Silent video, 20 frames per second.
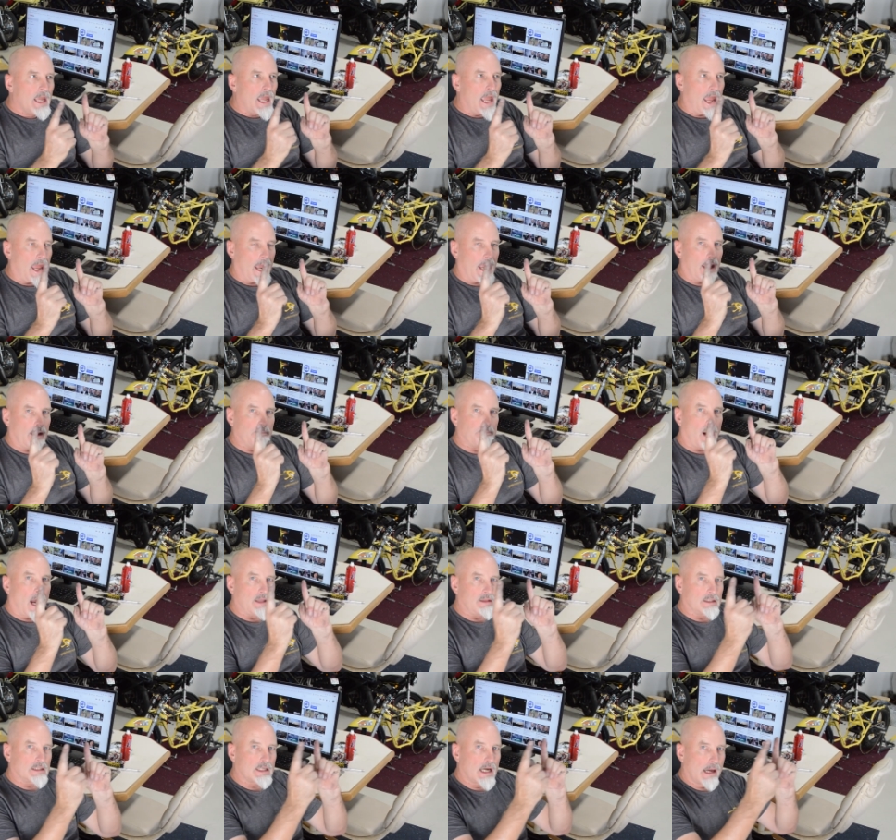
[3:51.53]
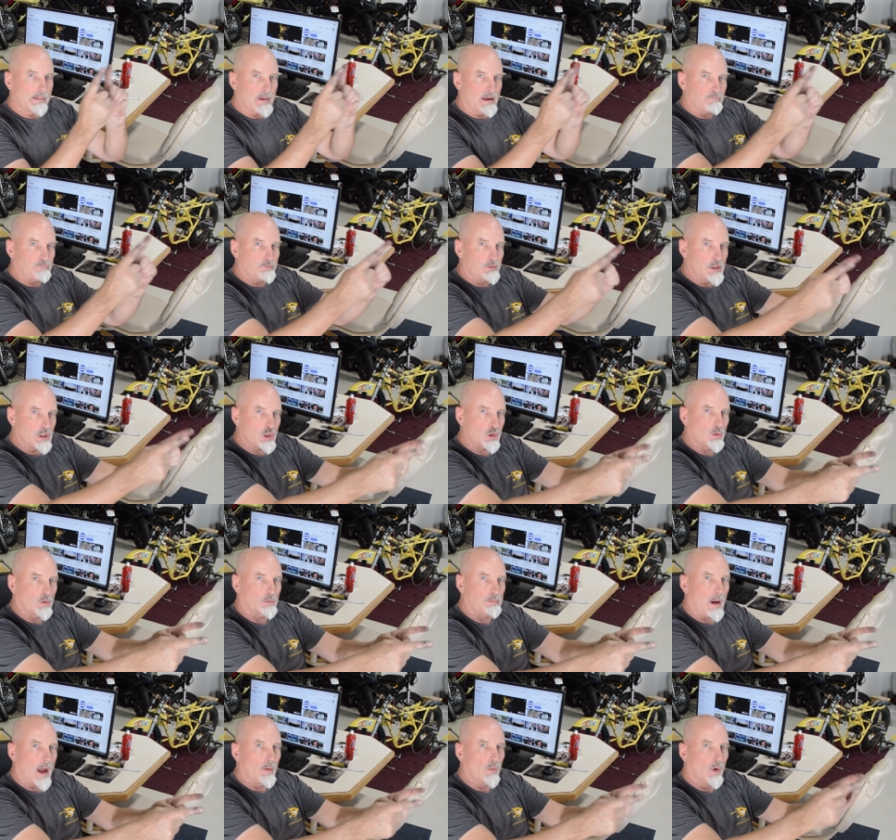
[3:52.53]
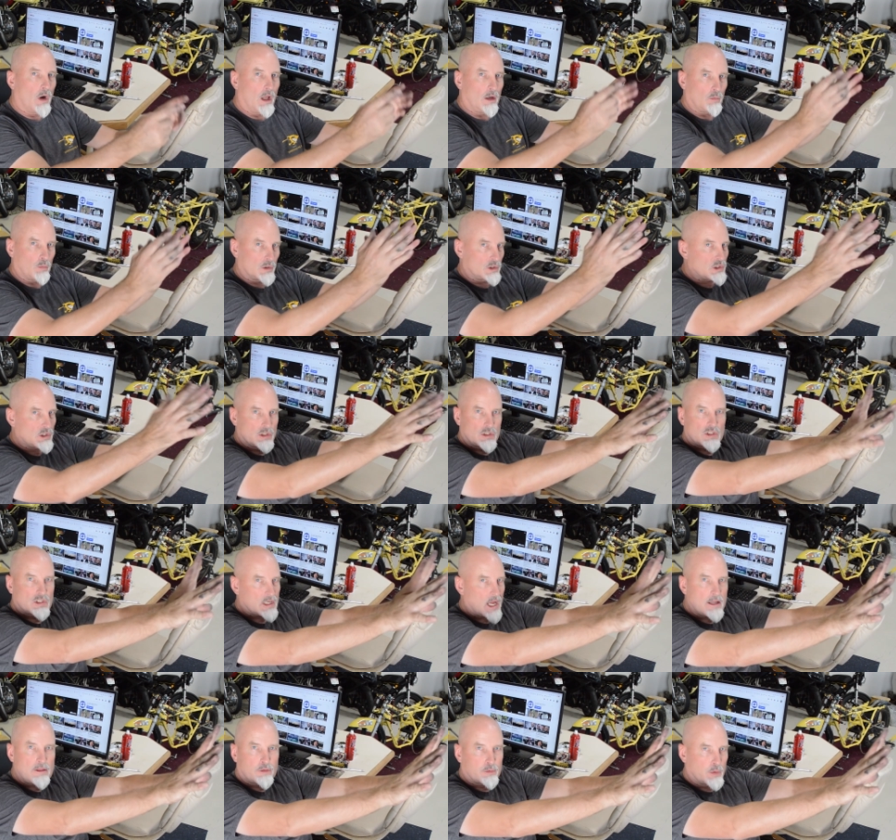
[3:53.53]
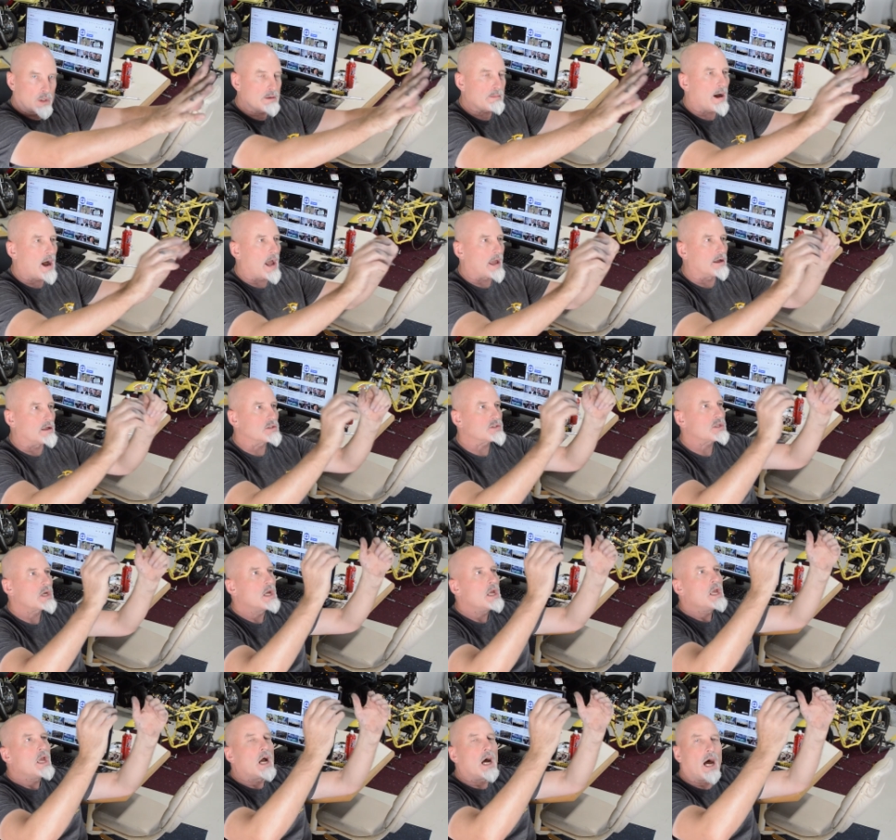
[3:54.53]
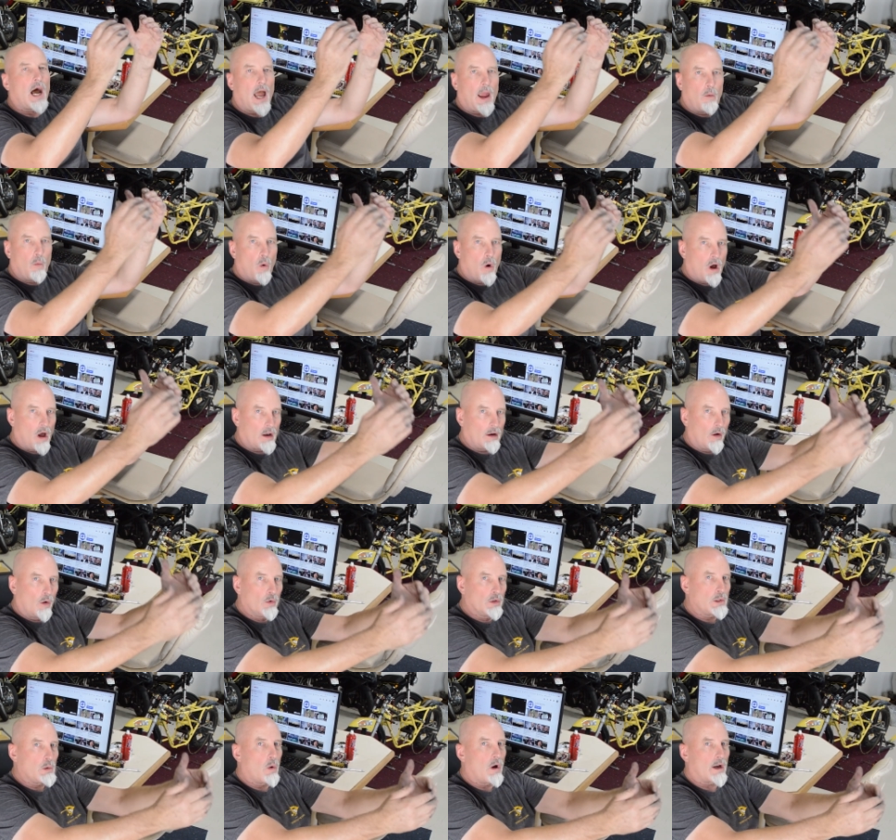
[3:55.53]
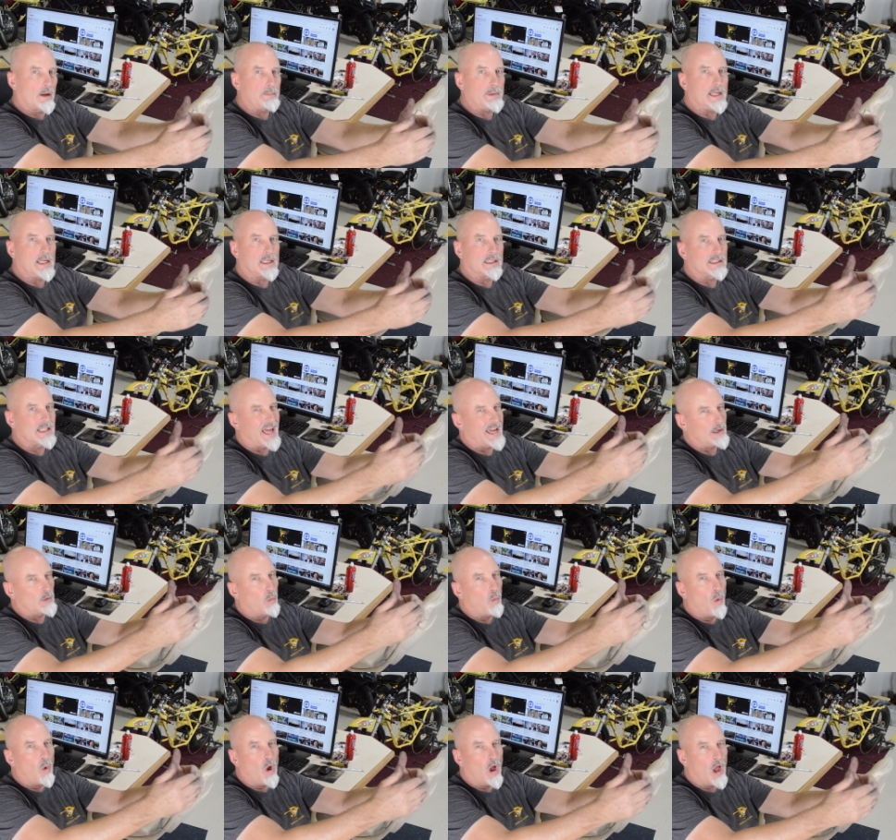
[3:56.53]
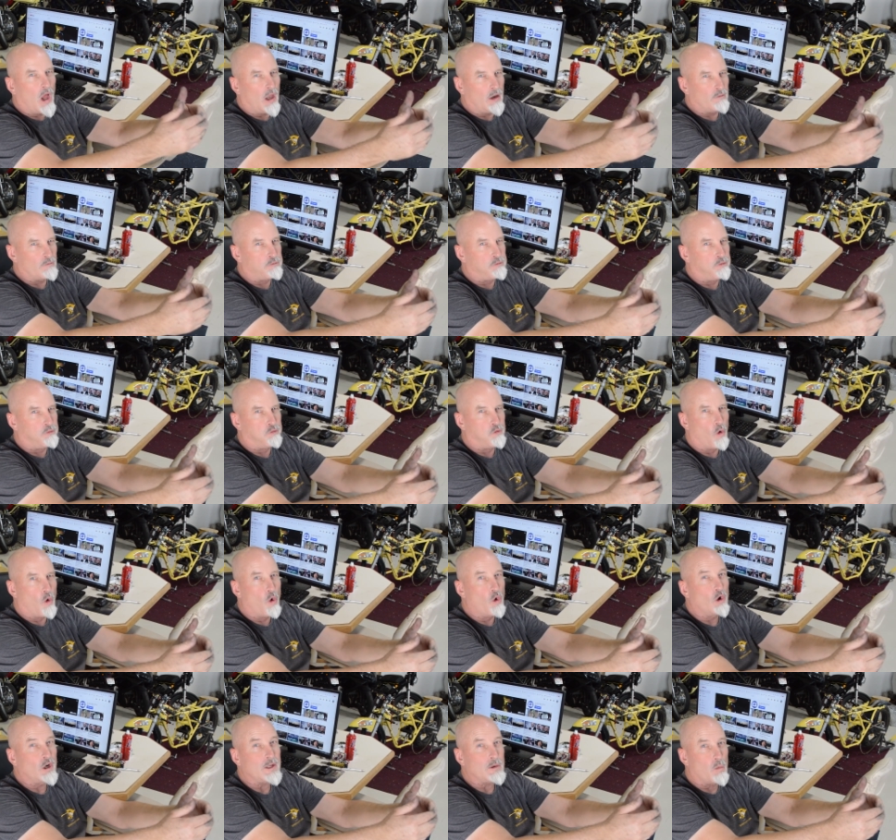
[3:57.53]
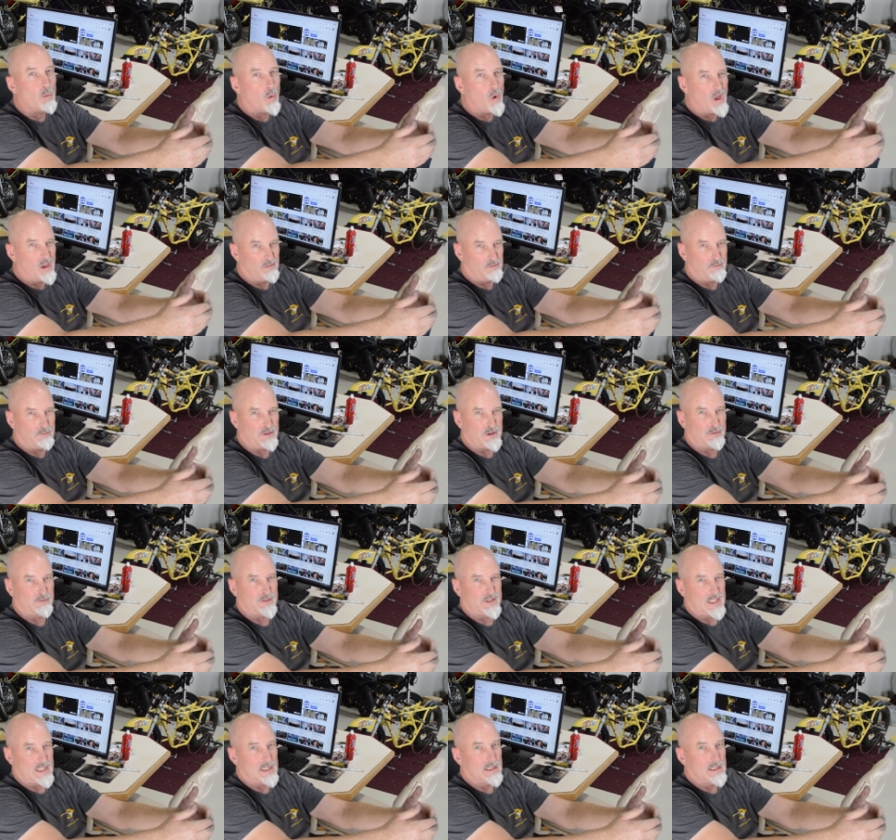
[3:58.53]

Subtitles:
and by the time I'm finished with my run, which is say 3 miles, I only want to be at like 140, 150.